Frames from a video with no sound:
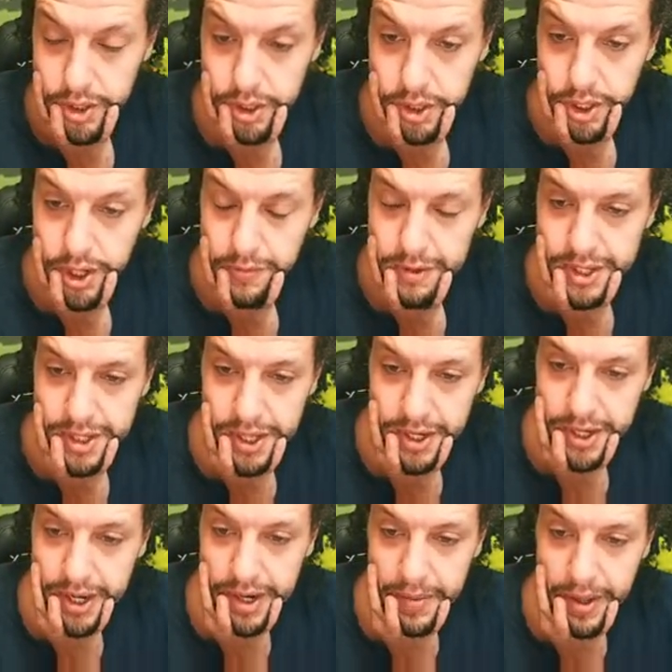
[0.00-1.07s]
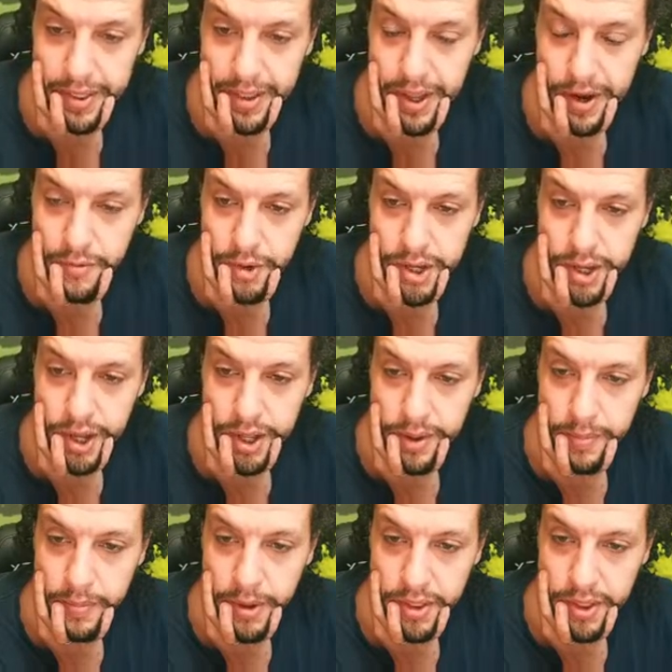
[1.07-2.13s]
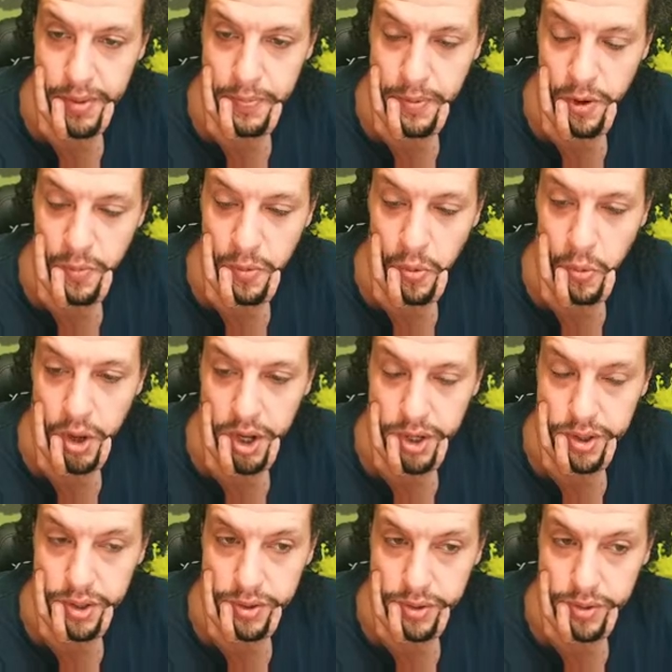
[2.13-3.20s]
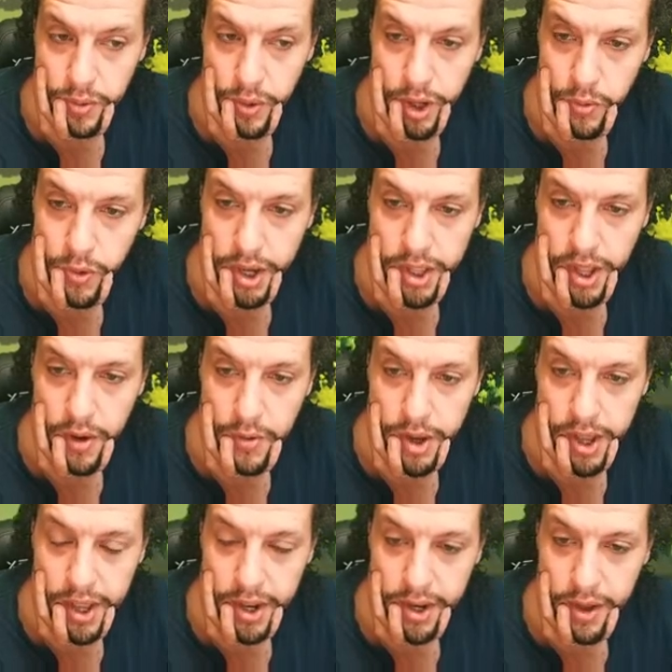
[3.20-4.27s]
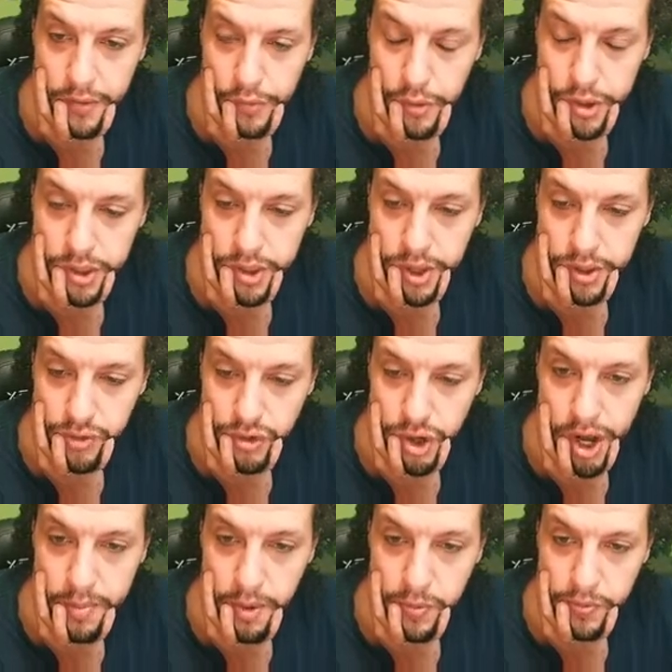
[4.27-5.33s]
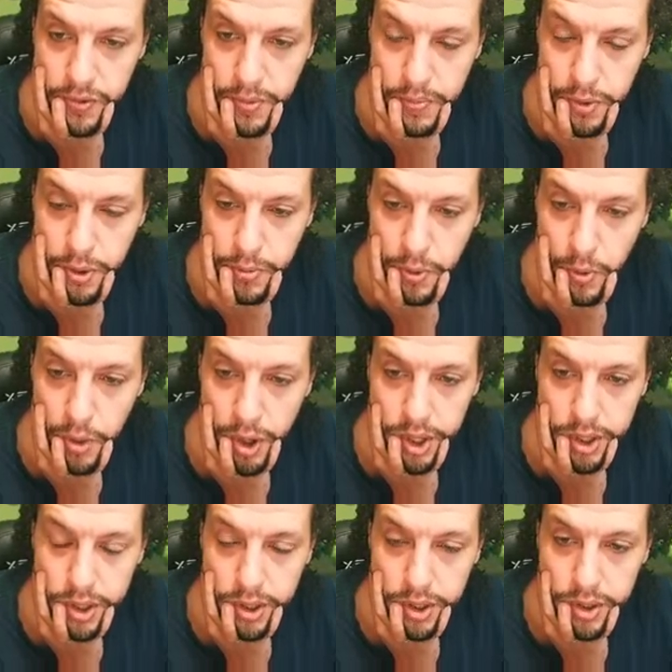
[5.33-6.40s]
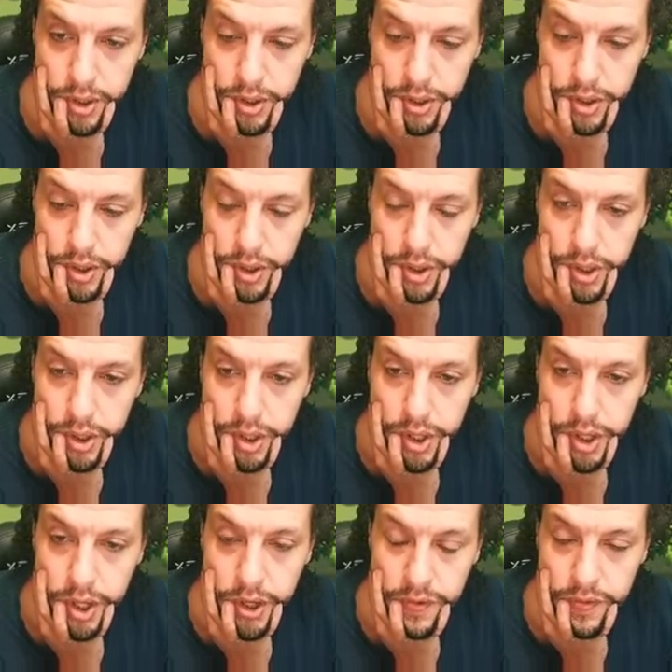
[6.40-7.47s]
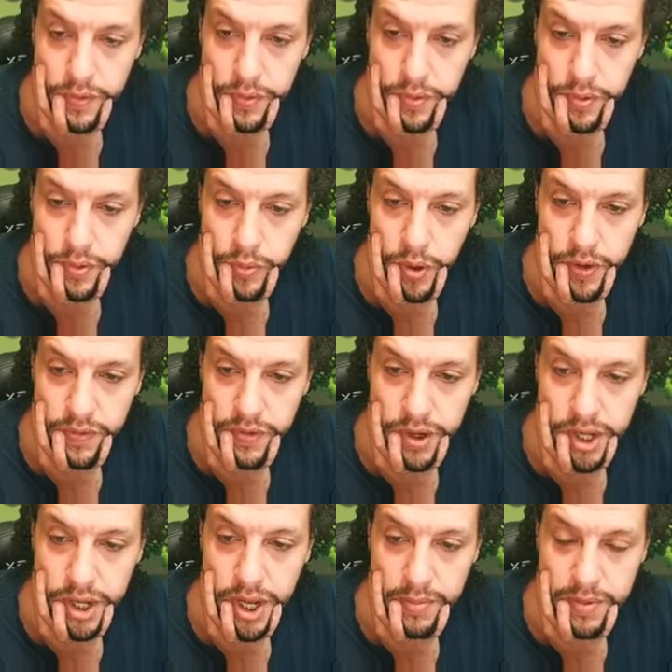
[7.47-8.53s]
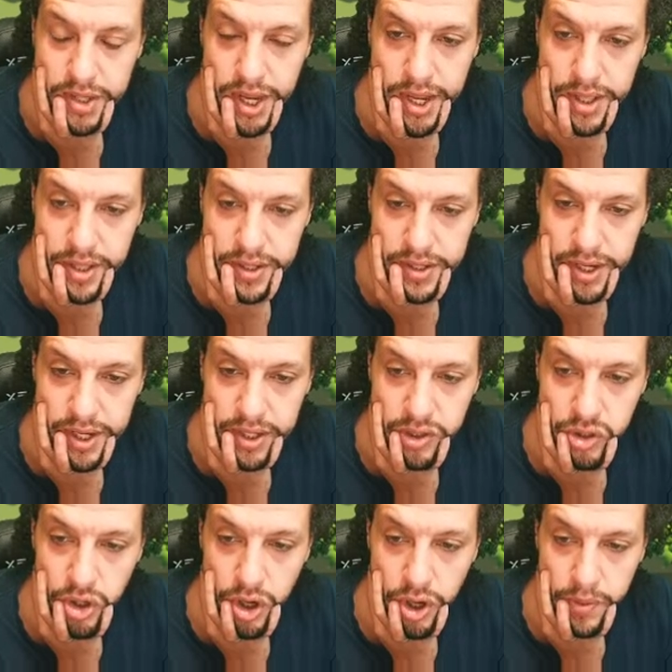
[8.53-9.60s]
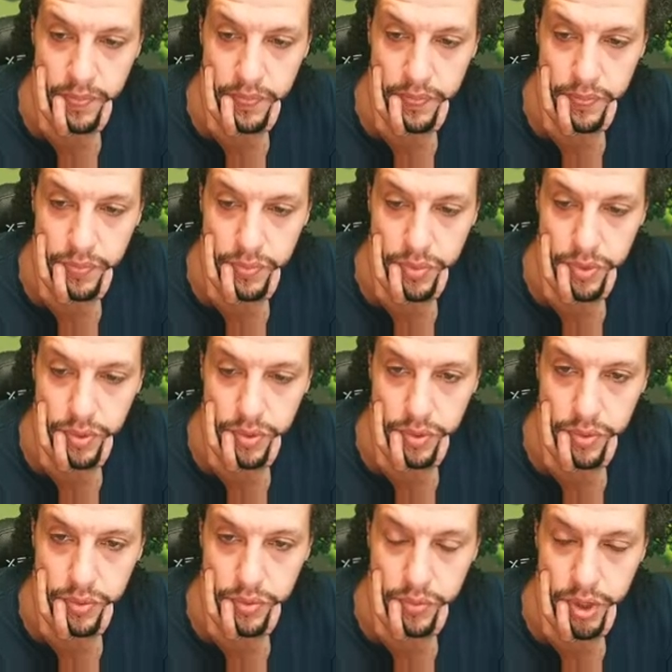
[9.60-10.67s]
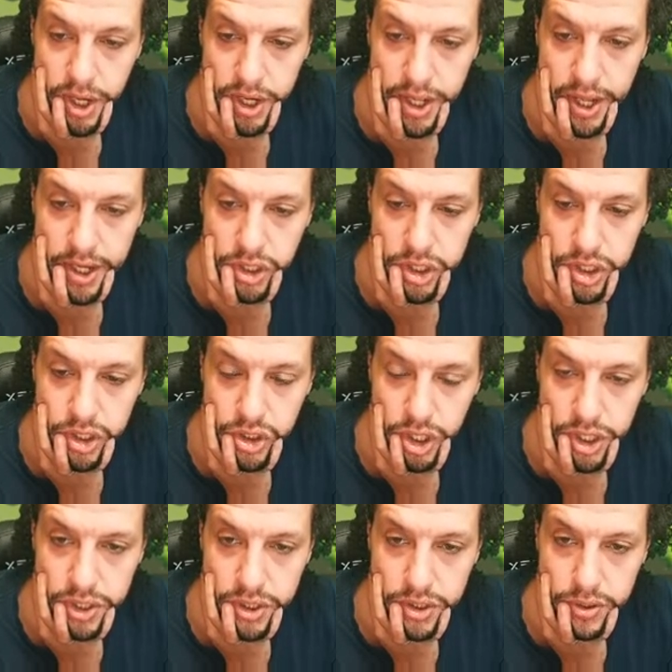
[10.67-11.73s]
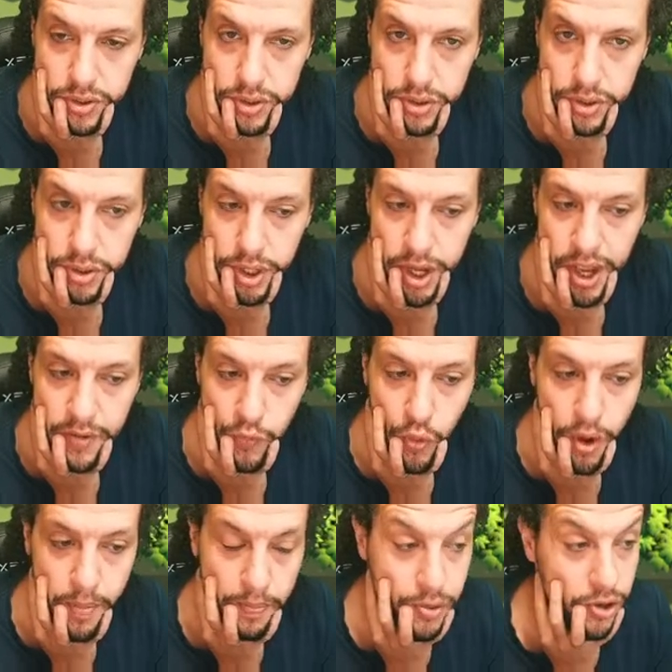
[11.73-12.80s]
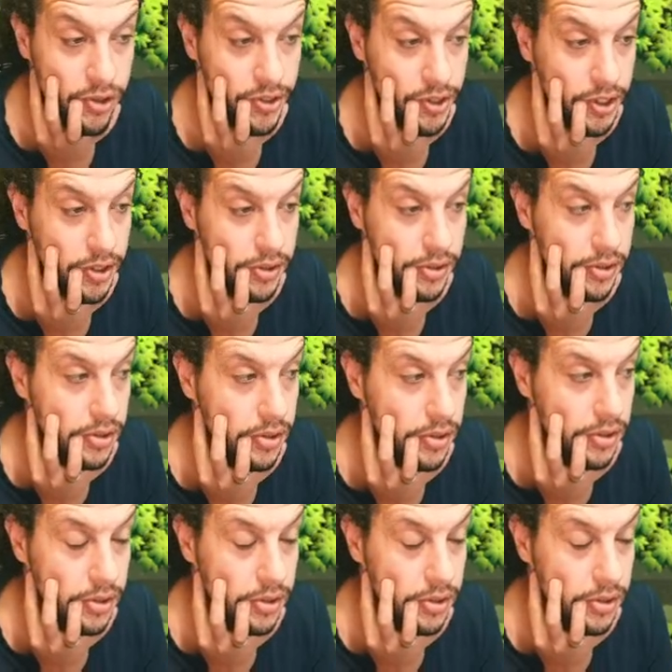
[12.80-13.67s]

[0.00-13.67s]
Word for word: You see, I was thinking about that re uh, about that purple one. One way that we can avoid the drama with the purple one is once it comes out the second time, we can actually just have one person